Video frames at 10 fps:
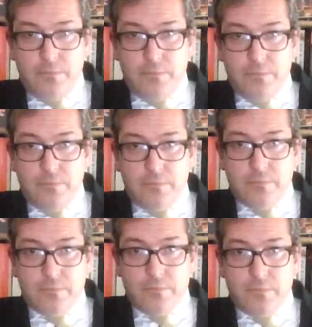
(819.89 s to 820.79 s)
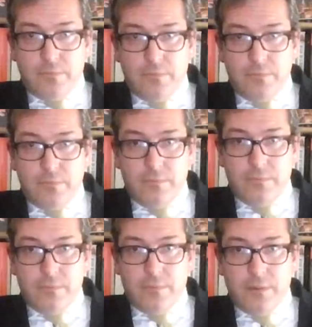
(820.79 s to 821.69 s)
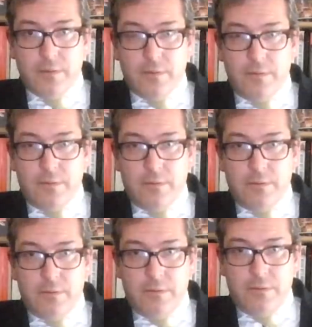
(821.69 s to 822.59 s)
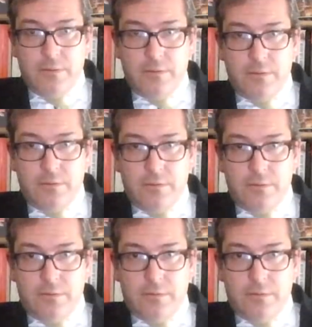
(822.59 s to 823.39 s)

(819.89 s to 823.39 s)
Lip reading: The person shown says nothing.